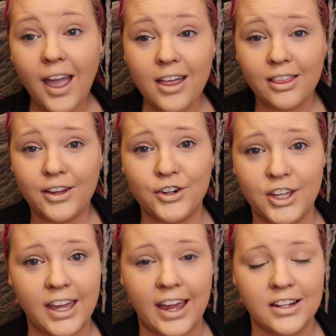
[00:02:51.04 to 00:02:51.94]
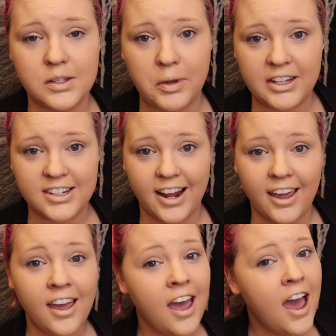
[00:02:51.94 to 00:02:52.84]
I literally can't speak
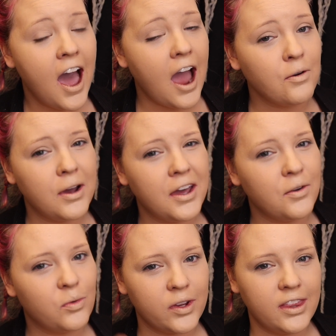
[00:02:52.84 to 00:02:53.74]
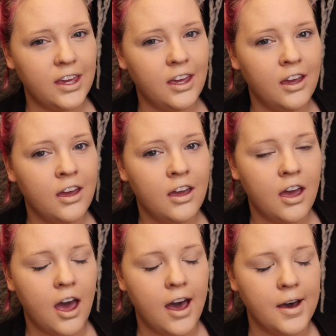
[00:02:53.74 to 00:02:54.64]
today. I want a really
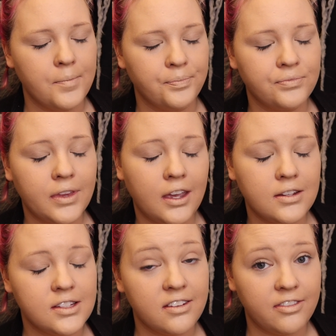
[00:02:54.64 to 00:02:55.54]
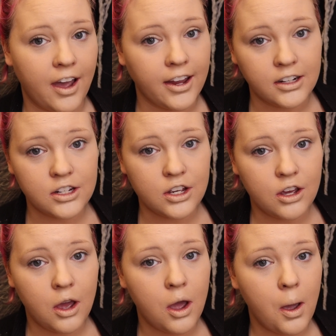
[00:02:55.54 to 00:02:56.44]
defined
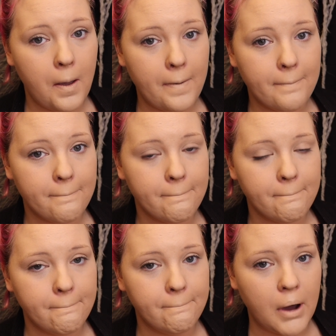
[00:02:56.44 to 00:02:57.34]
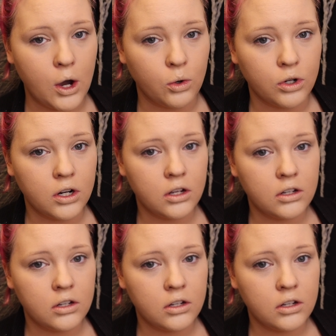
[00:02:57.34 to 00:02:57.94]
Joan